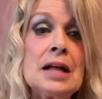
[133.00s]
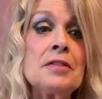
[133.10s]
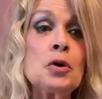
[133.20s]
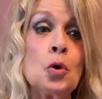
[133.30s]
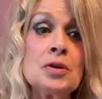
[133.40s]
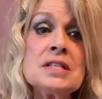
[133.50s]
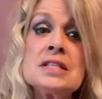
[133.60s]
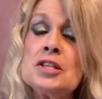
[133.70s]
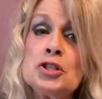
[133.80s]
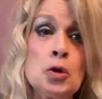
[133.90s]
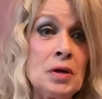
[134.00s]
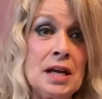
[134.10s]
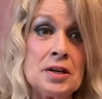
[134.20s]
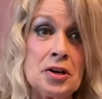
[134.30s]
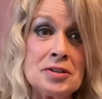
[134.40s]
The courts don't
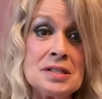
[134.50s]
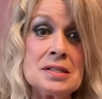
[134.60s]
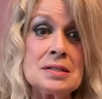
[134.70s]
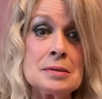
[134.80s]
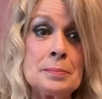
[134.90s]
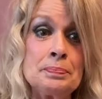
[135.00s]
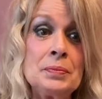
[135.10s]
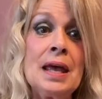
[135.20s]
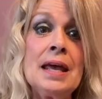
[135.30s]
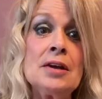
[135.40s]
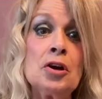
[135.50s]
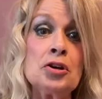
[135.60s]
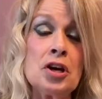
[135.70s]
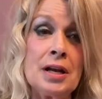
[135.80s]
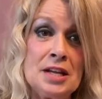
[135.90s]
get narcissism and are
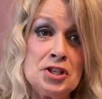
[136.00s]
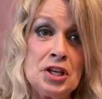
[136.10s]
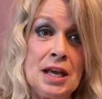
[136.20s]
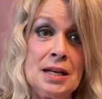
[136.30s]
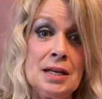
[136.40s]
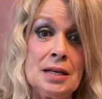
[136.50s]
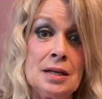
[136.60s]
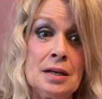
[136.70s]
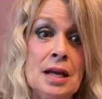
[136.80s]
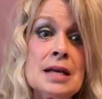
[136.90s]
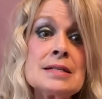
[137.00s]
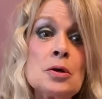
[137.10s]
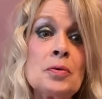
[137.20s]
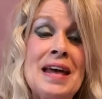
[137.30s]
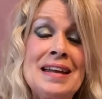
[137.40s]
not educated in it,
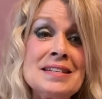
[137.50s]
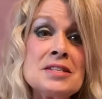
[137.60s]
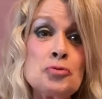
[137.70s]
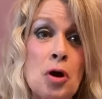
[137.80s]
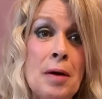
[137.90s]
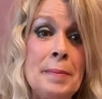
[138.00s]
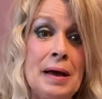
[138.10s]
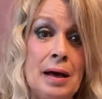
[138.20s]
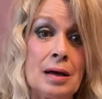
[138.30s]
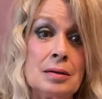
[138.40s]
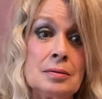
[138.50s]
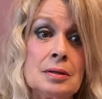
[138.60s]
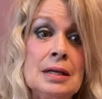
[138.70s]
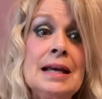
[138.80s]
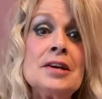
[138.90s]
so that is a drawback.
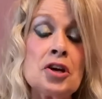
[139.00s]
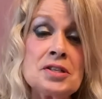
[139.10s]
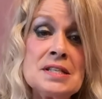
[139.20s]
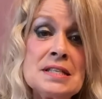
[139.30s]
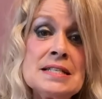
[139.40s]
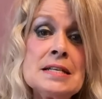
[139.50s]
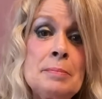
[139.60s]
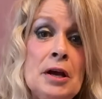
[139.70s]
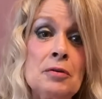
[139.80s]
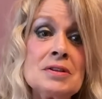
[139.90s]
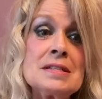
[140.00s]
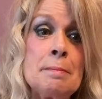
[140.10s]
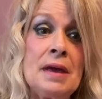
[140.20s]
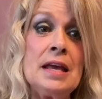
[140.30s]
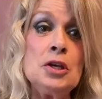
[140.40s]
Narcissistic parents
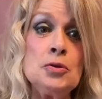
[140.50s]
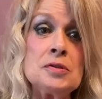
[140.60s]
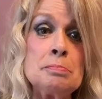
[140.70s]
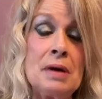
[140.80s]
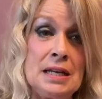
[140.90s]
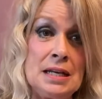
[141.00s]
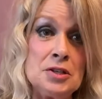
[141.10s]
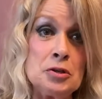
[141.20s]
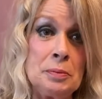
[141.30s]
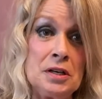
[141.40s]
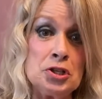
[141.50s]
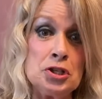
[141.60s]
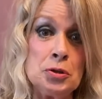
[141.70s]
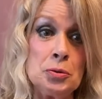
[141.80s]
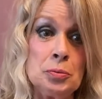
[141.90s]
may use money to punish
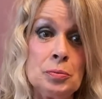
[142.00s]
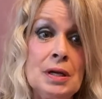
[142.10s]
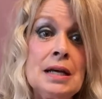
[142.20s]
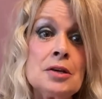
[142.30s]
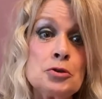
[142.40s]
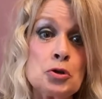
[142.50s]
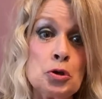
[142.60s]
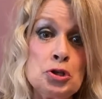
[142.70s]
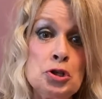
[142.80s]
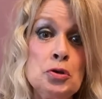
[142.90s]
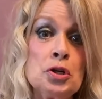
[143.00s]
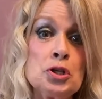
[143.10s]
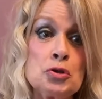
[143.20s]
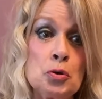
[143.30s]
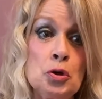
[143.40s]
you, torture you,
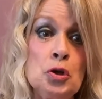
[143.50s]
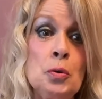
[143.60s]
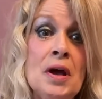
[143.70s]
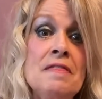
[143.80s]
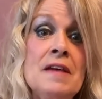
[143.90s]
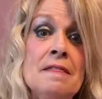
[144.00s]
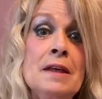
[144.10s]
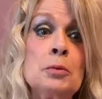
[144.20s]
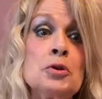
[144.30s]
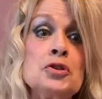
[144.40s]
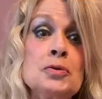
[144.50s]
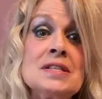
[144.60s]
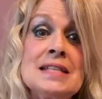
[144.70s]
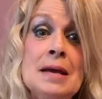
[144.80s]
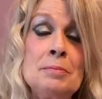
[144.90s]
control you, and then they will do the
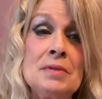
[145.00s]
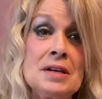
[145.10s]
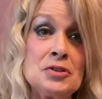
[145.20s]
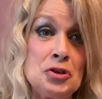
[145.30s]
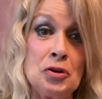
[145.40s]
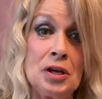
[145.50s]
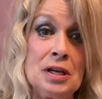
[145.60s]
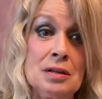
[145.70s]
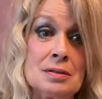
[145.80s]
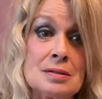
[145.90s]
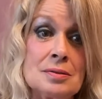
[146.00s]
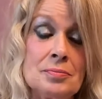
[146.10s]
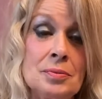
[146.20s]
same things to your kids.